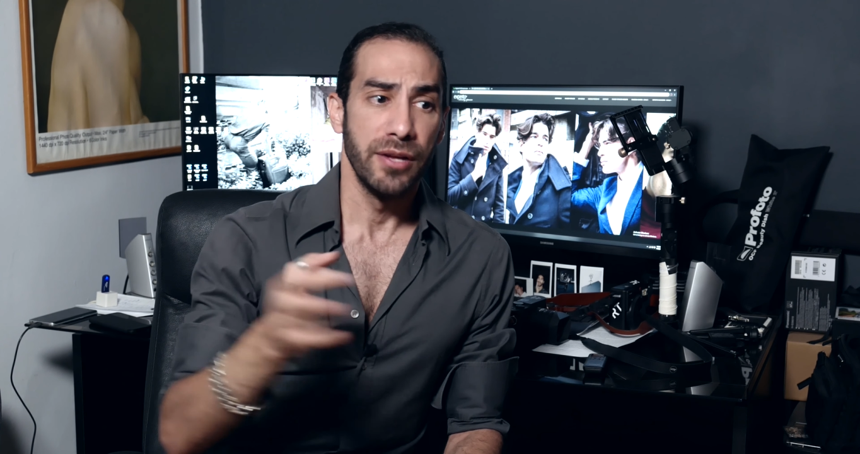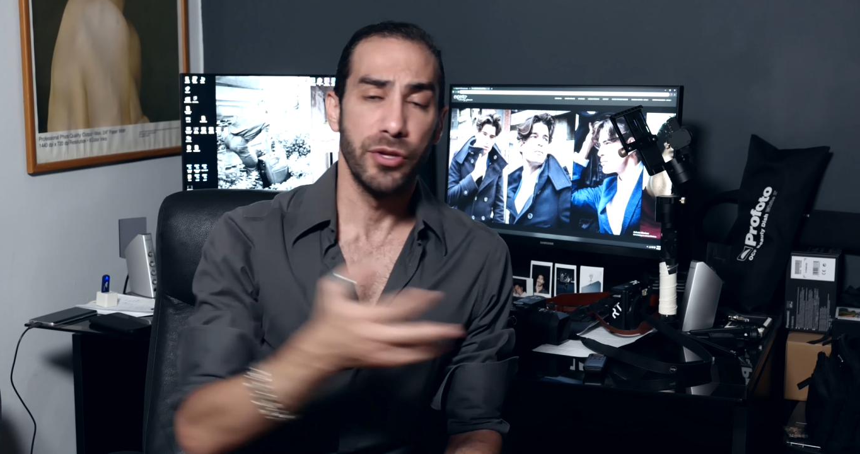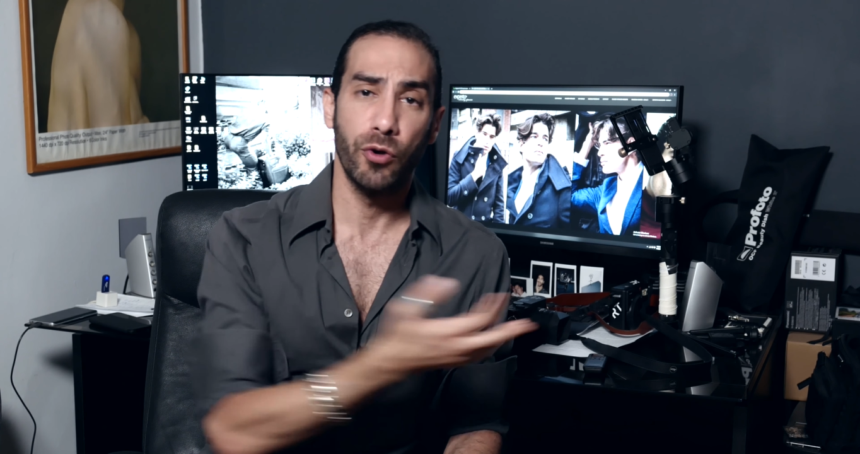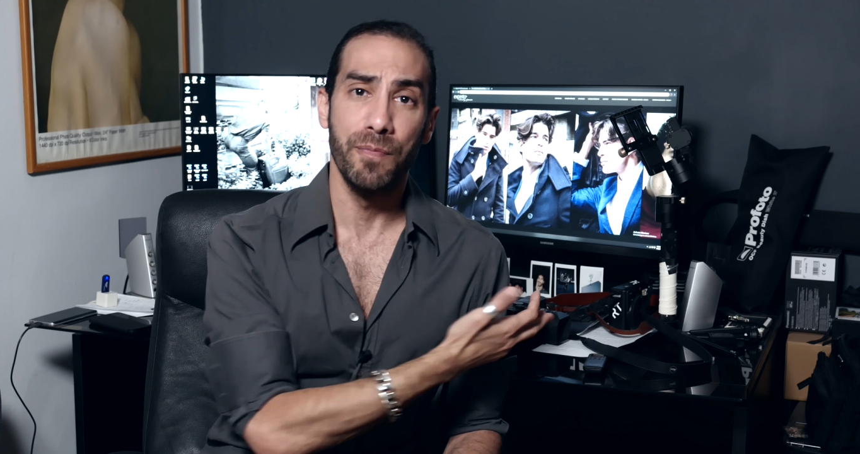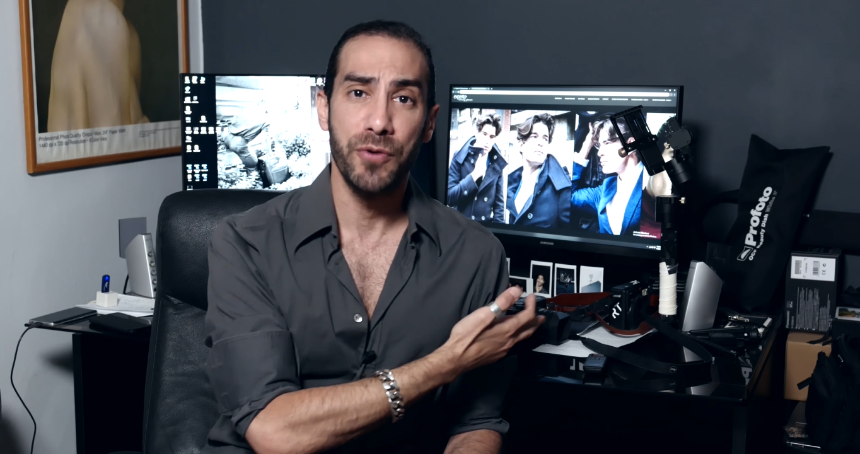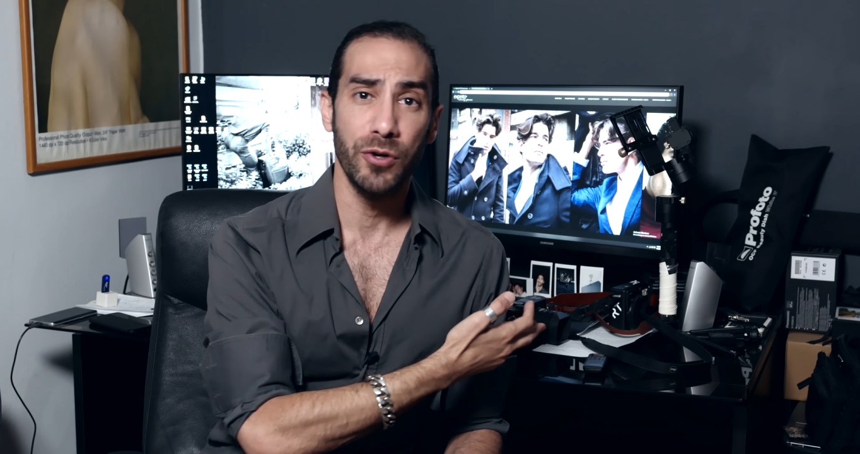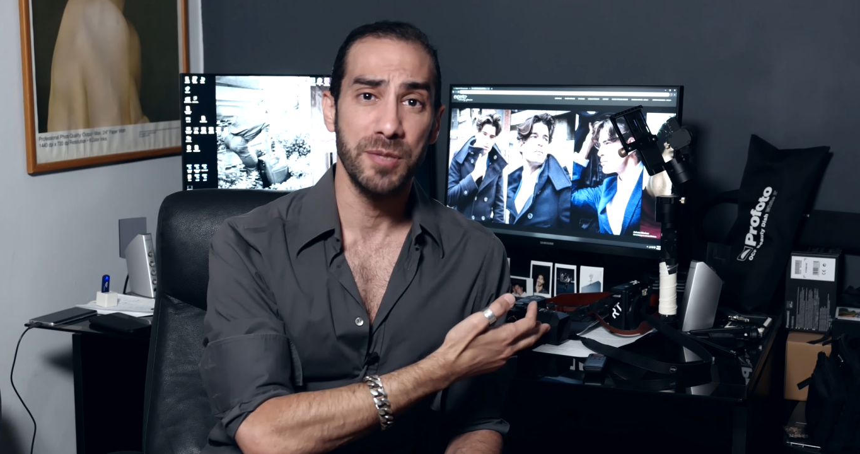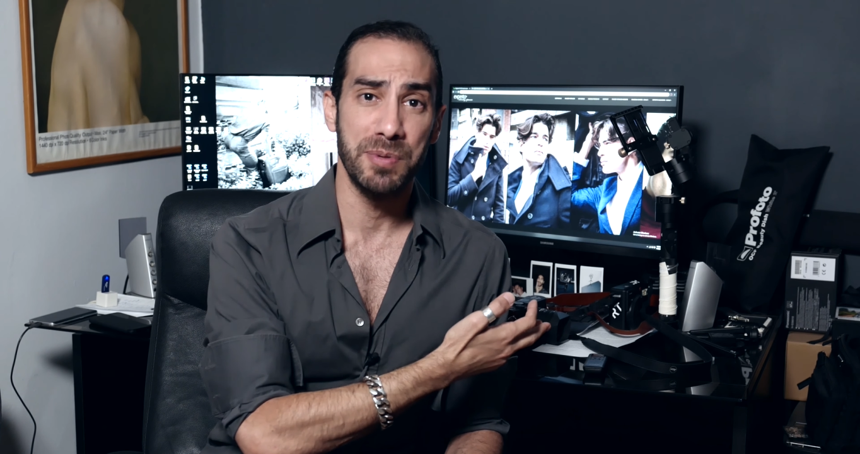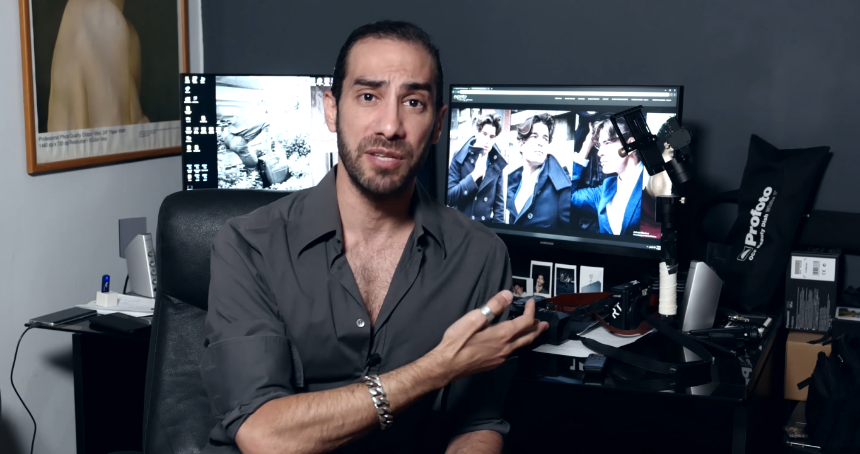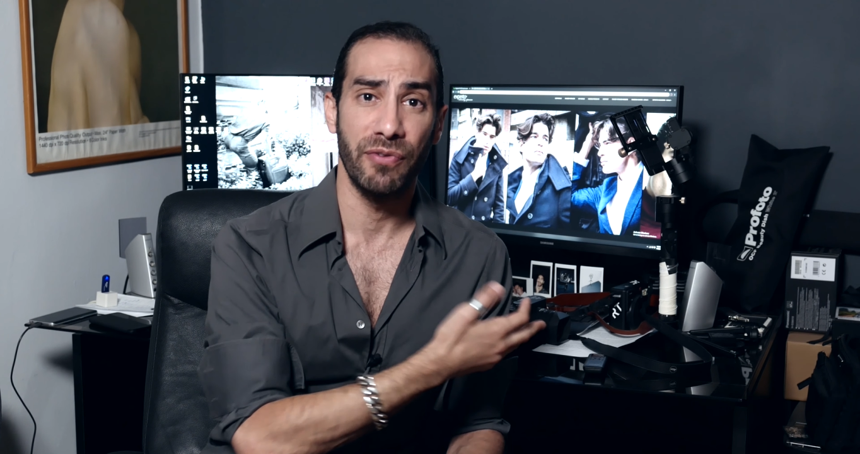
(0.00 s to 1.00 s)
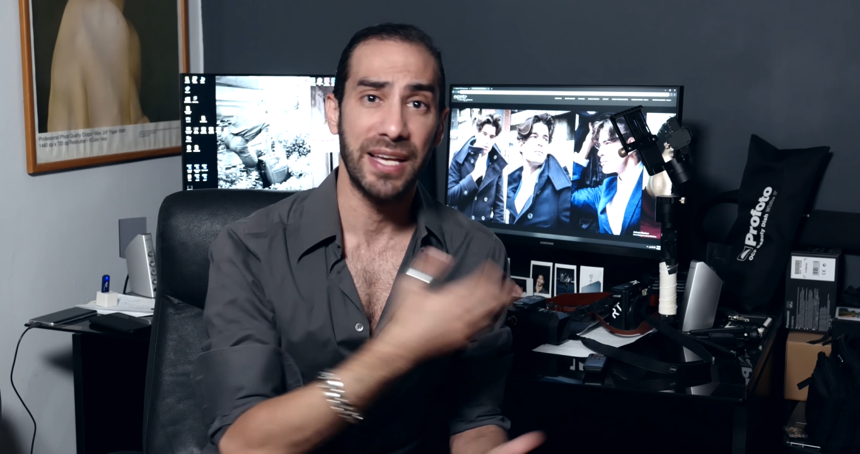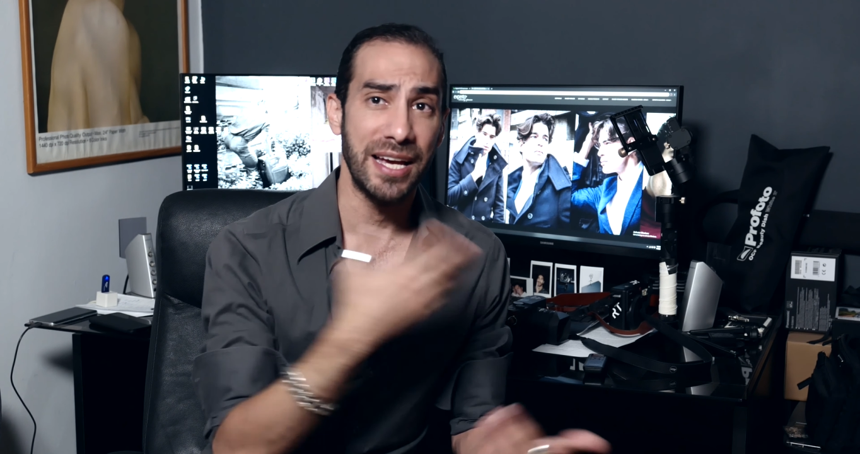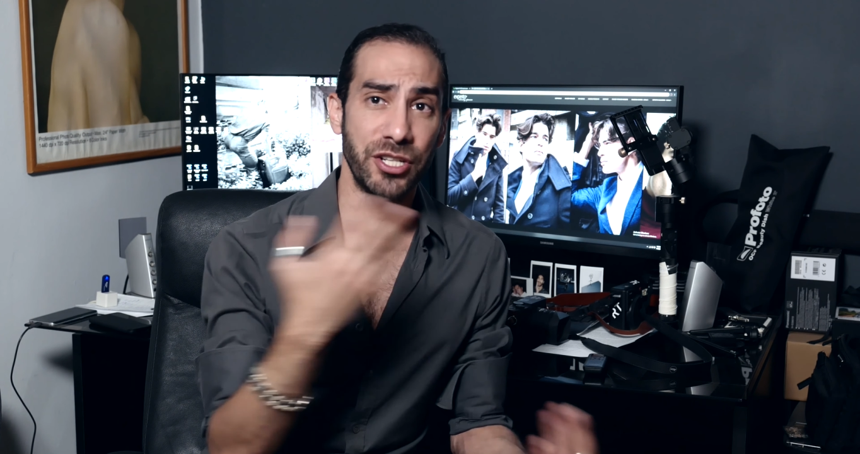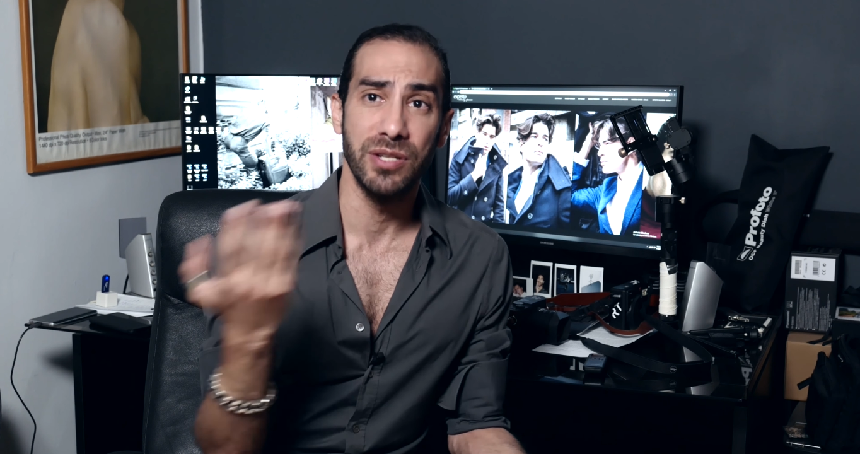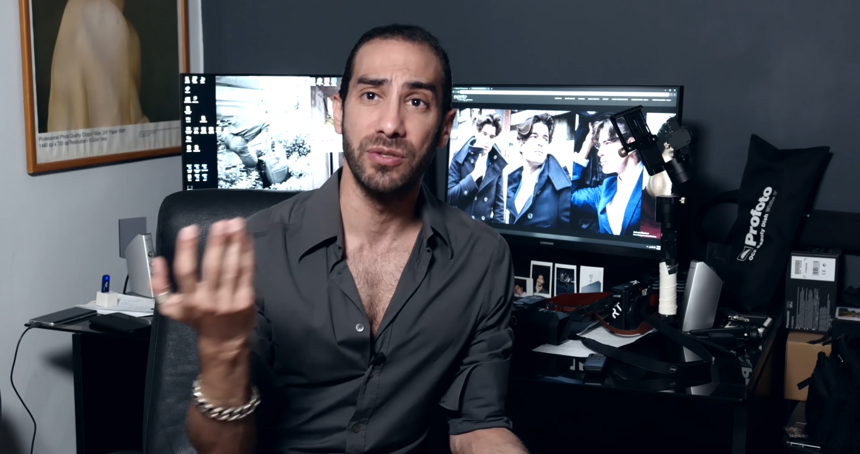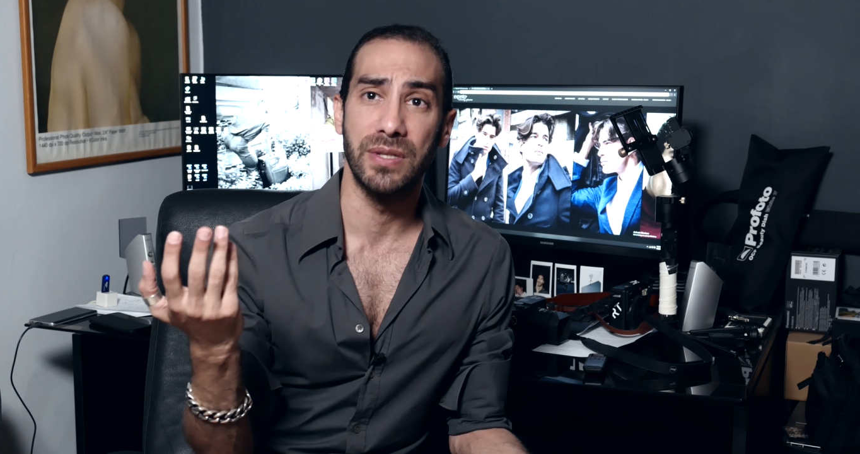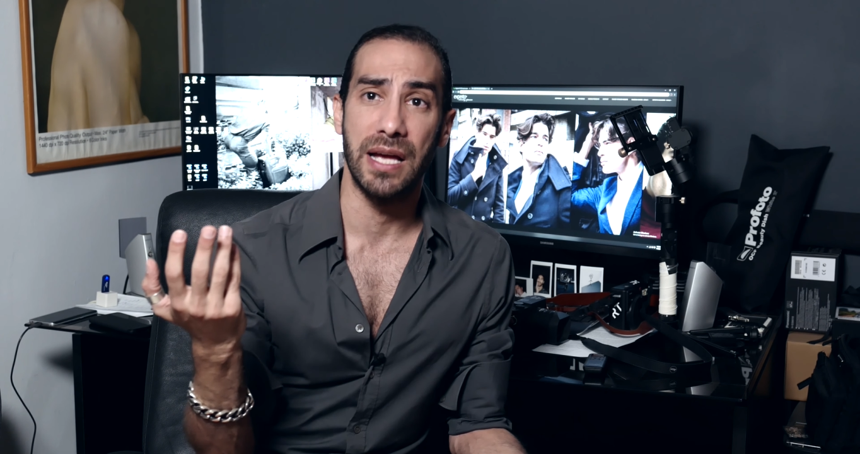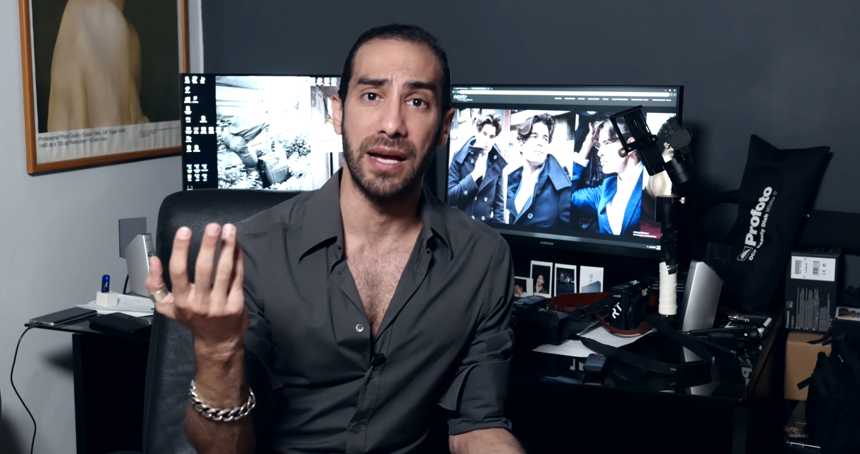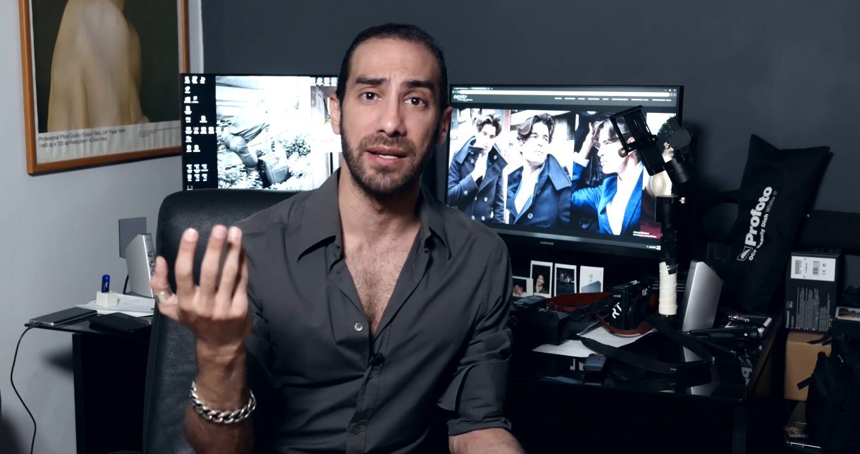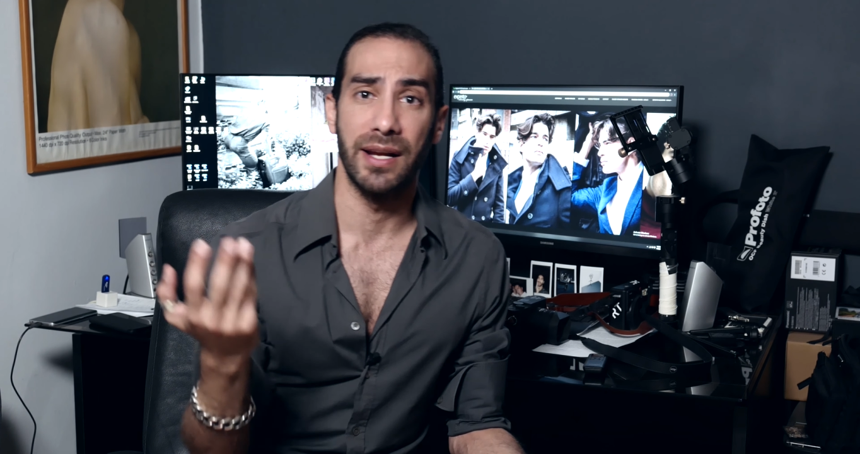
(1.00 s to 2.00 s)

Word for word: the computer specification today,